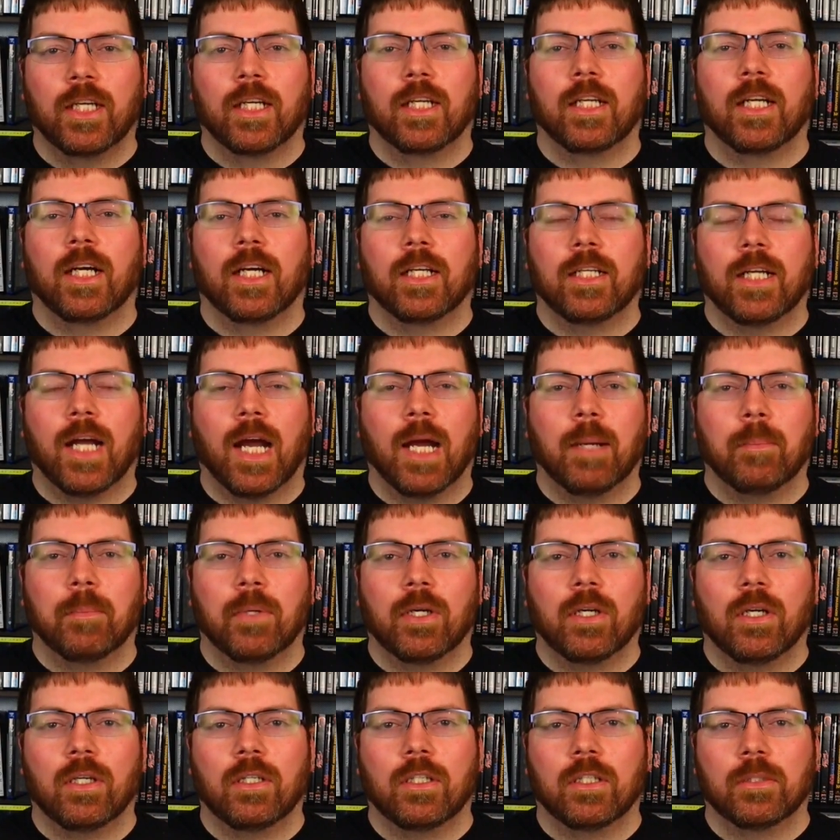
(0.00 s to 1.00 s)
in A
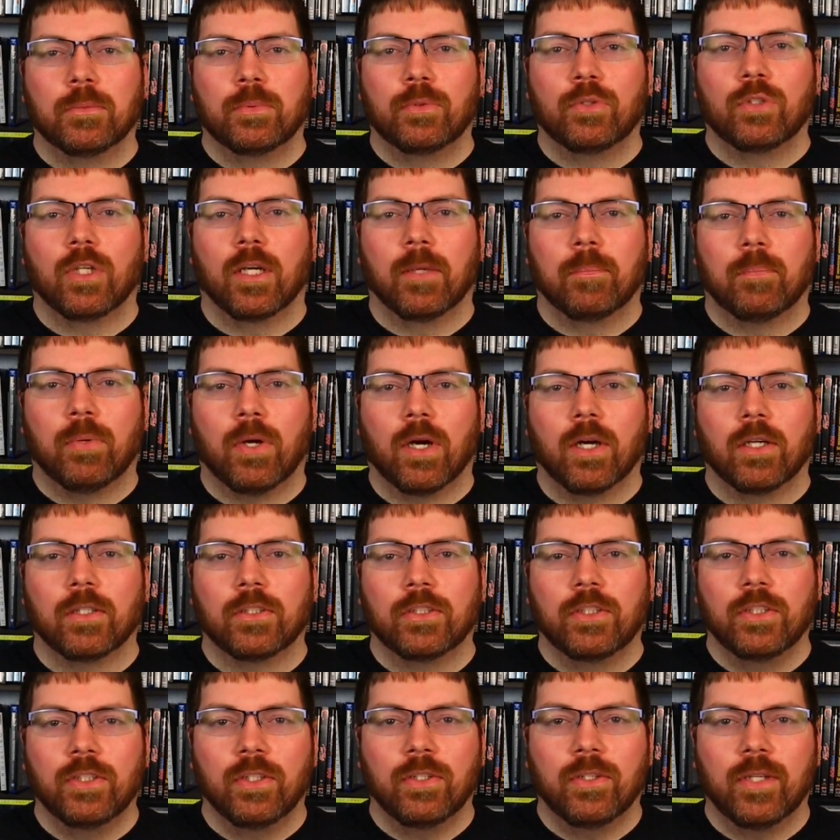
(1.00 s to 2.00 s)
Nightmare on Elm Street
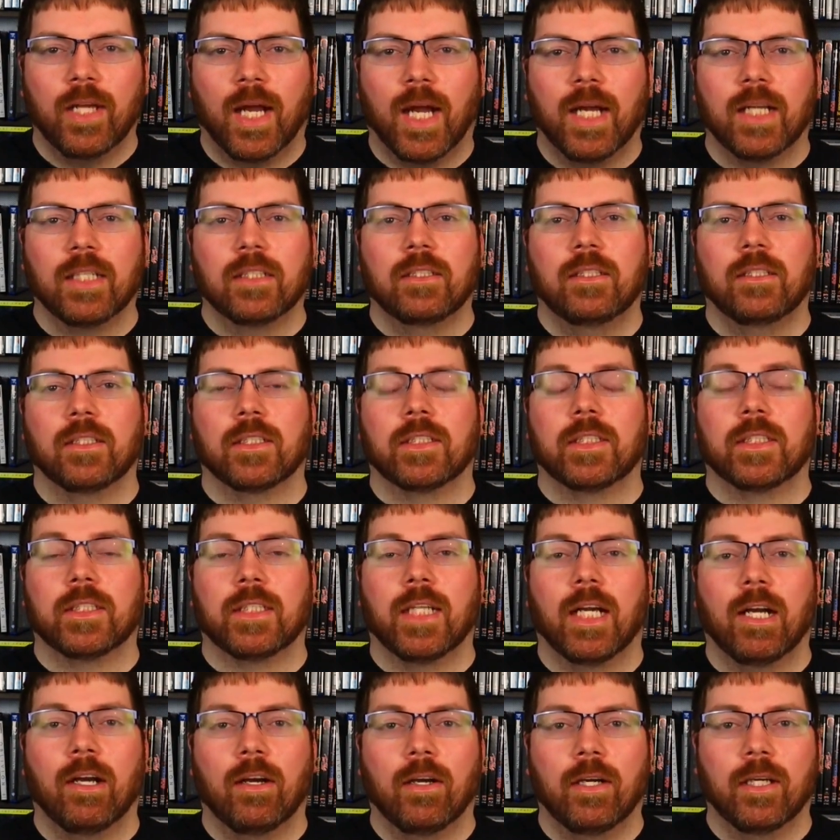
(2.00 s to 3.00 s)
Part 2. That is the
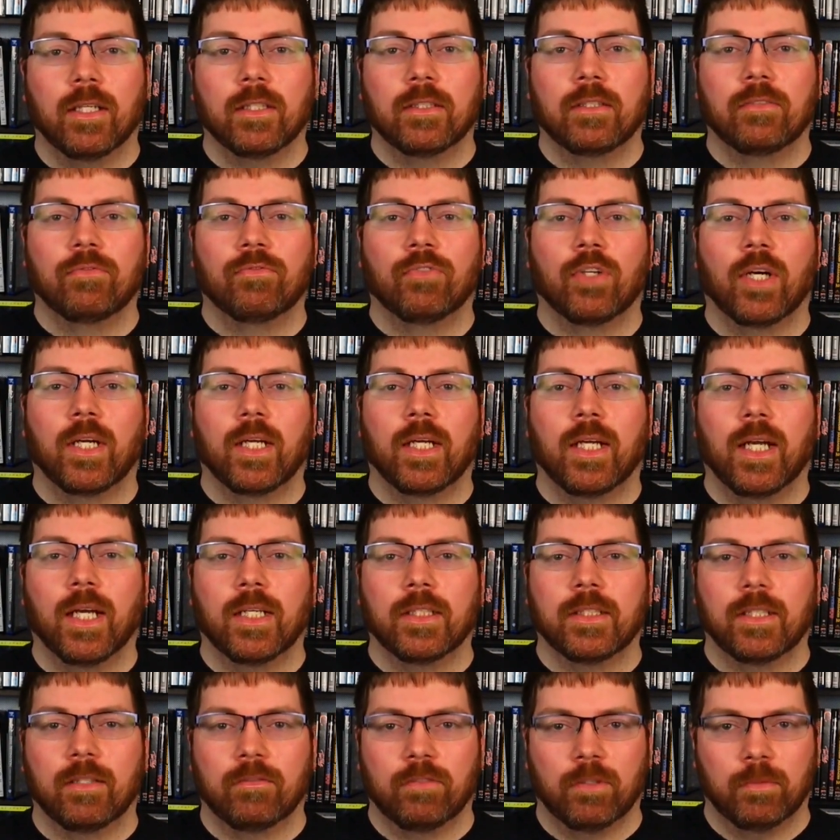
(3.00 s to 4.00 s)
scariest Freddy
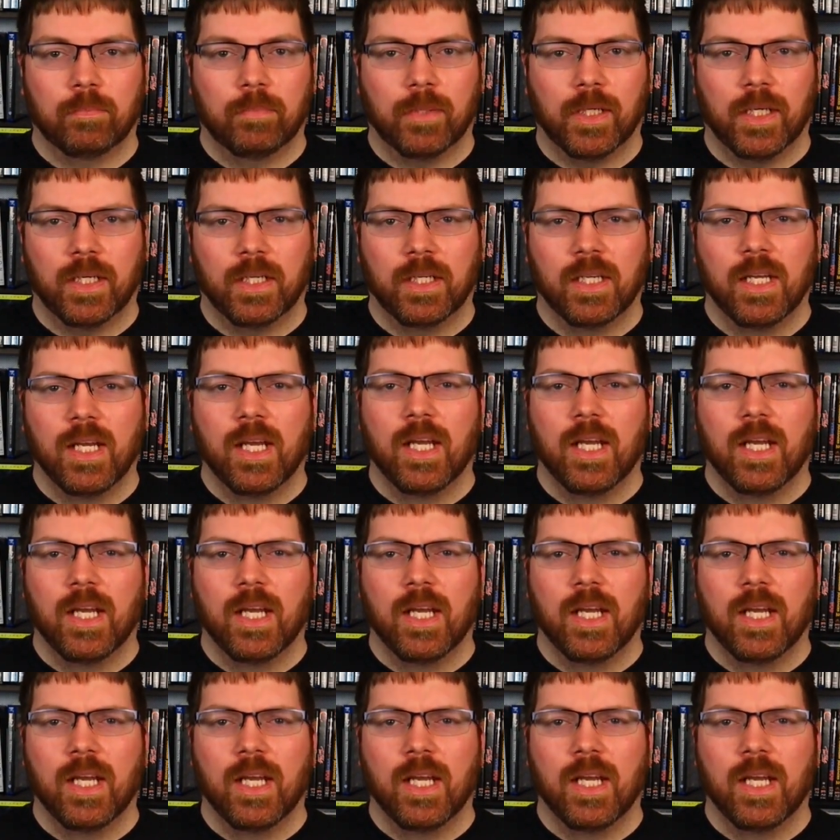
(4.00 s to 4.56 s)
has ever been.